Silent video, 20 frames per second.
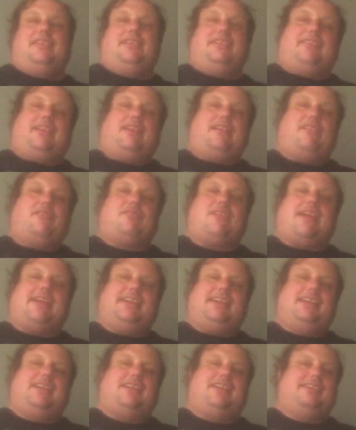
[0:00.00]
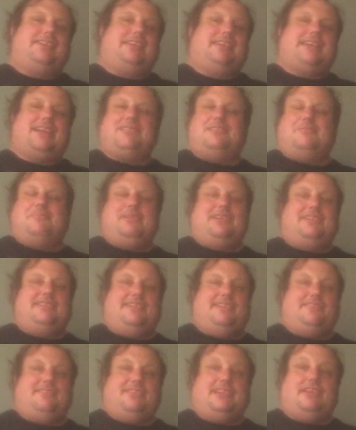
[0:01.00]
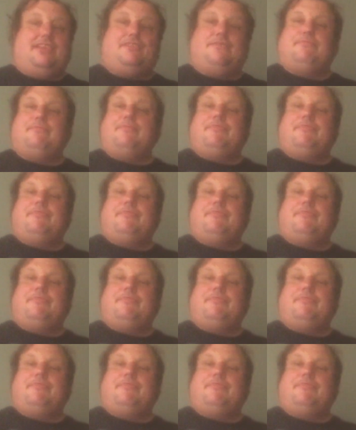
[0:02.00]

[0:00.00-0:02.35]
inside-out tracking. I think that should be standard now.